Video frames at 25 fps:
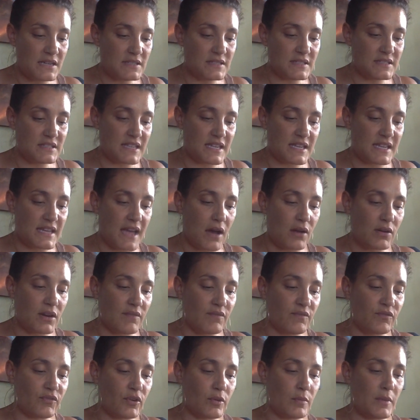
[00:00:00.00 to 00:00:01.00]
Seek out
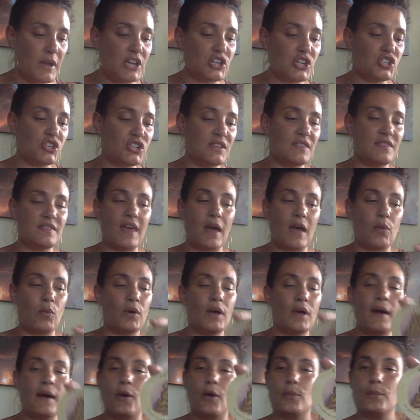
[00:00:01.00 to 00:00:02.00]
information that
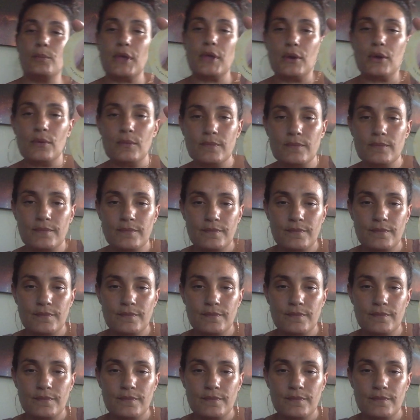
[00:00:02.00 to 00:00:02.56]
will help you.